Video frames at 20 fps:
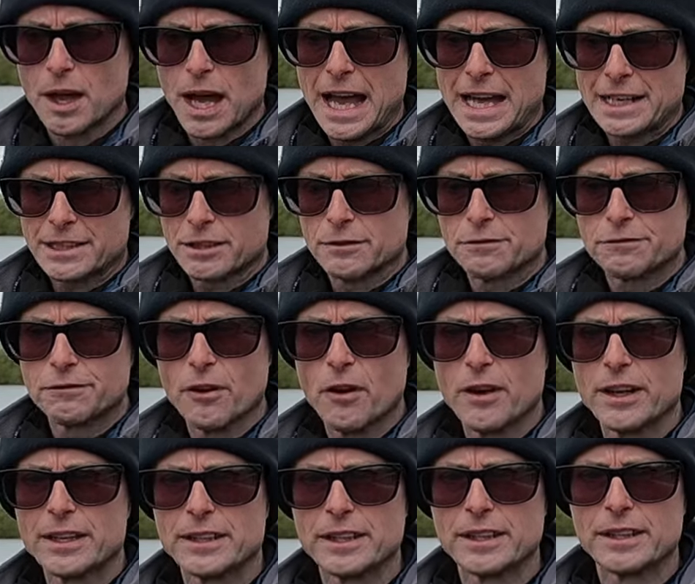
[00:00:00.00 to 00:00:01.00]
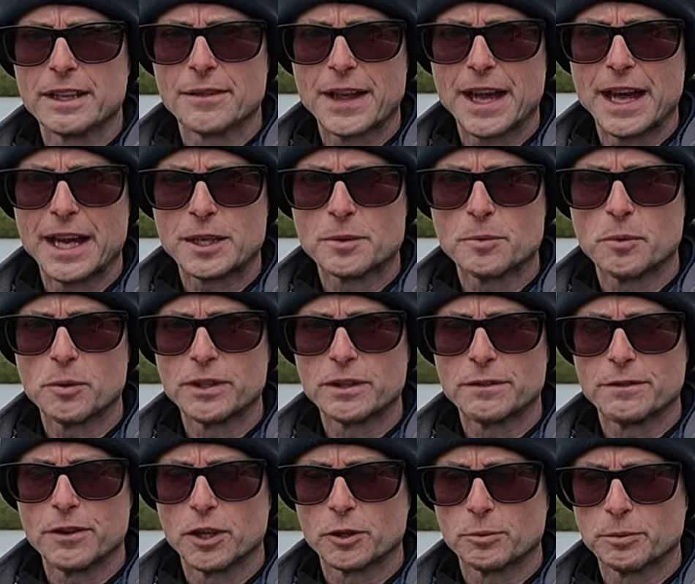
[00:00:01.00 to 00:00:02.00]
actually finding that animal in the
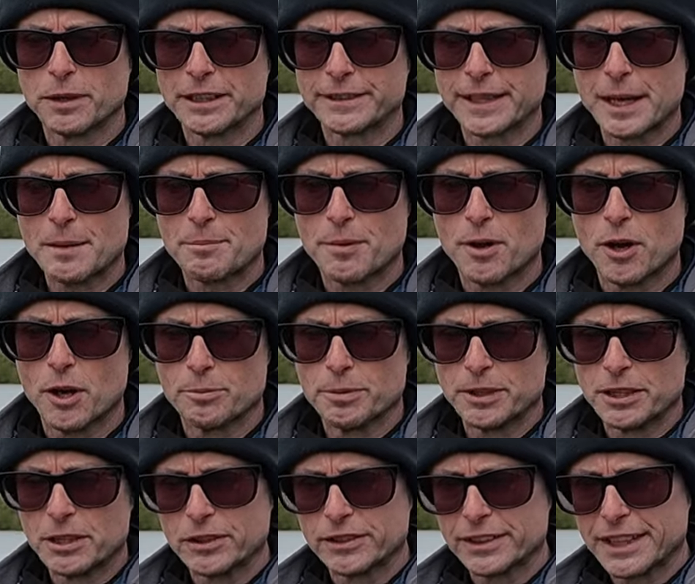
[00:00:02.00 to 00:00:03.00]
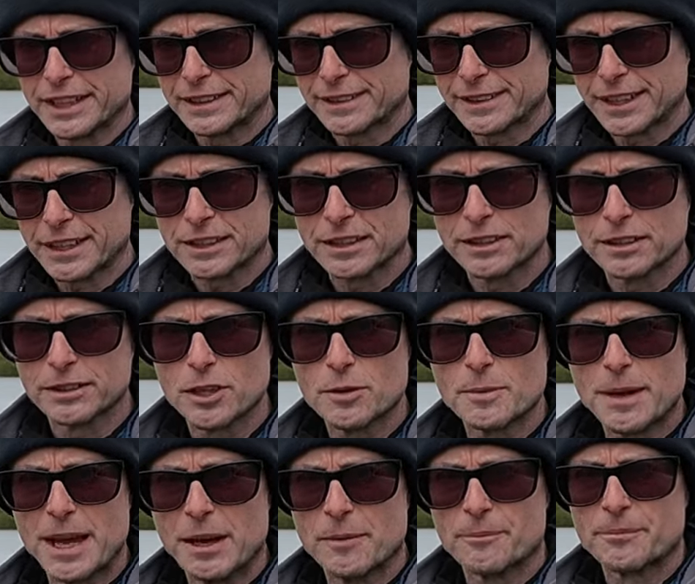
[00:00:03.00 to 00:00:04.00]
first place, that bird, because as I say, you can
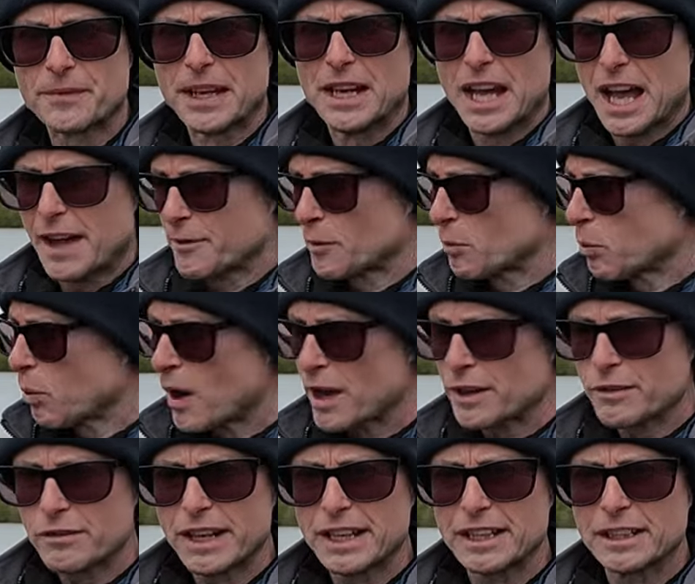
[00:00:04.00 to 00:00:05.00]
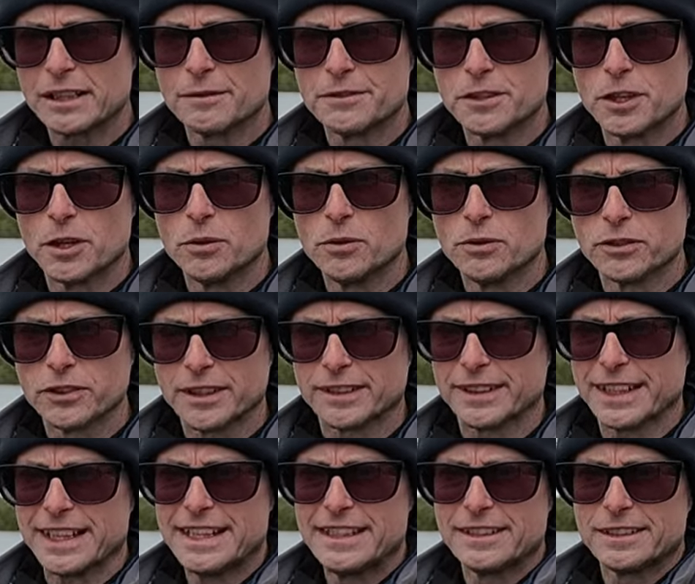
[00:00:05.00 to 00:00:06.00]
zoom out, have a wider angle of view, so
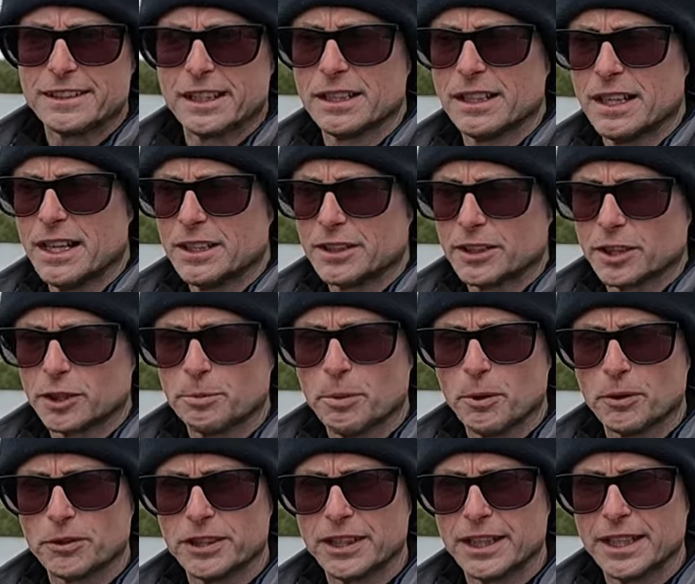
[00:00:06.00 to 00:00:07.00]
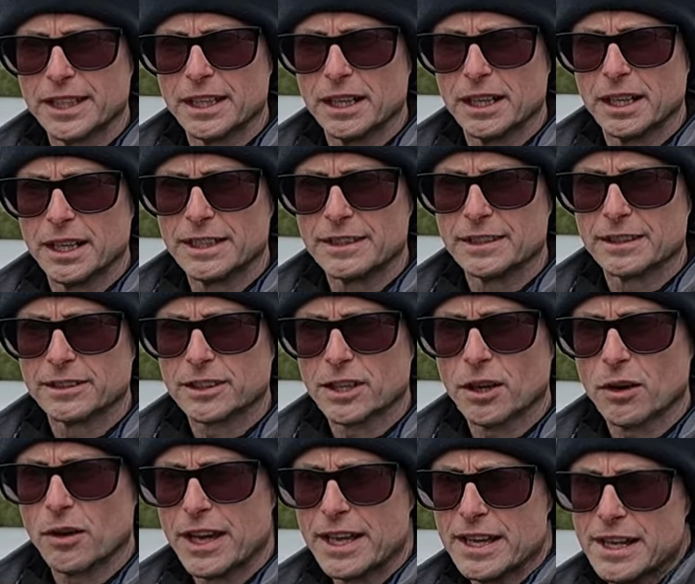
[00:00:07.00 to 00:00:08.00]
it's easier to spot it in the
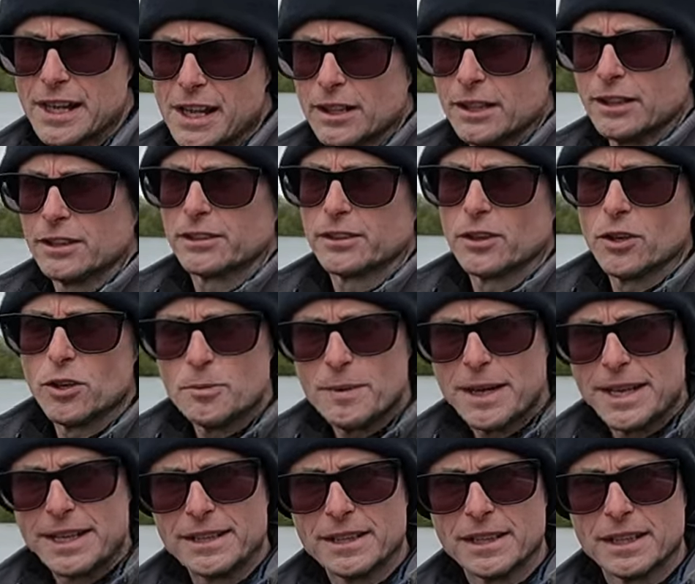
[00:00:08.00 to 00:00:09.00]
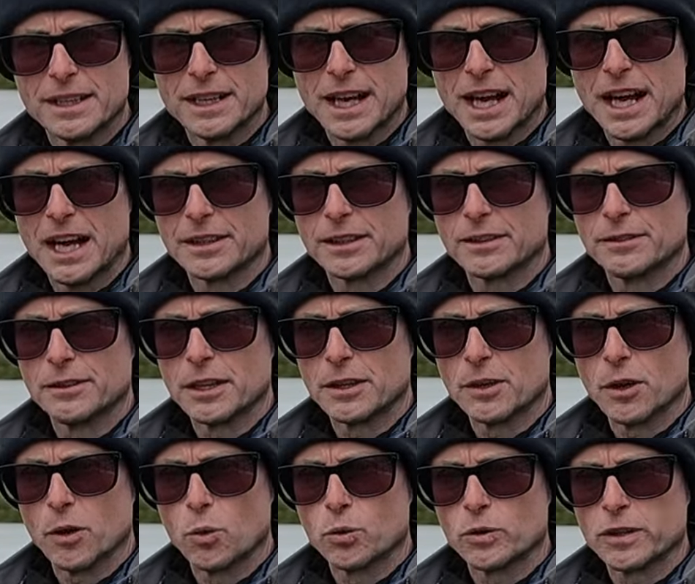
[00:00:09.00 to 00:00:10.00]
sky, zoom in, and the
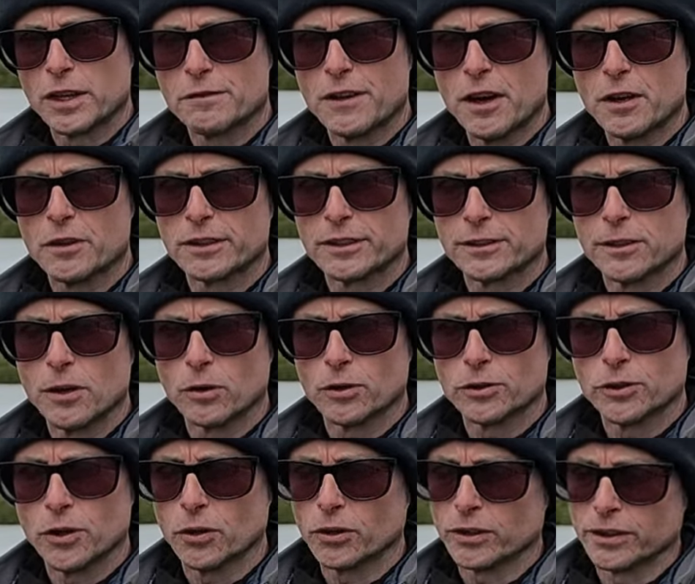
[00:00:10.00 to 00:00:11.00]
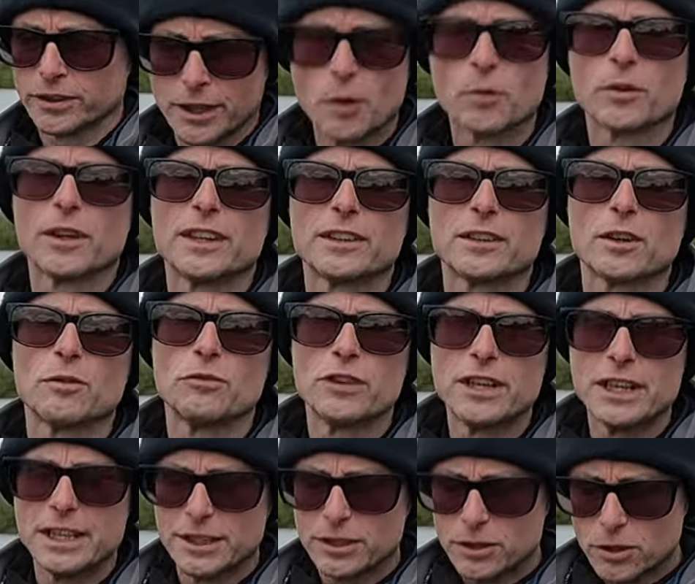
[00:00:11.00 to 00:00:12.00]
autofocus locks on. So it's a
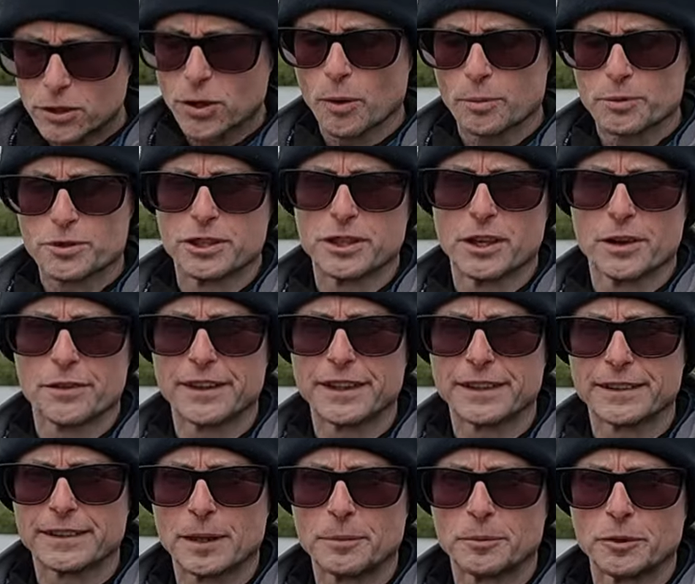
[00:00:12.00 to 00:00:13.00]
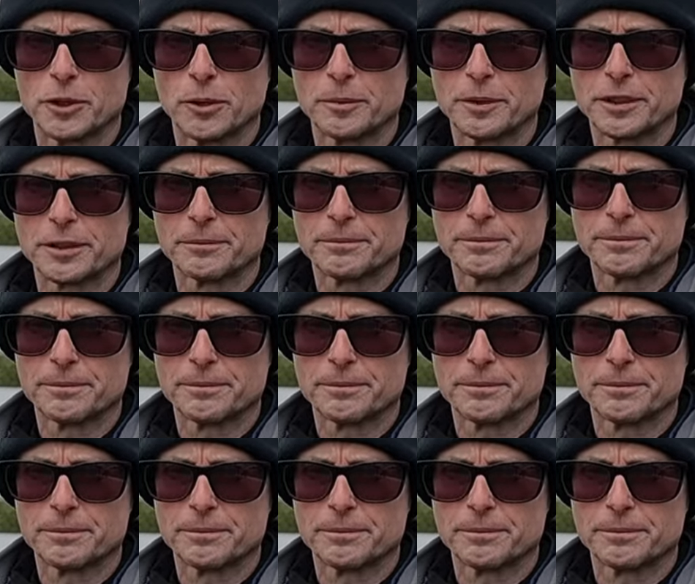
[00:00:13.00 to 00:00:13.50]
really good option, I think, sometimes.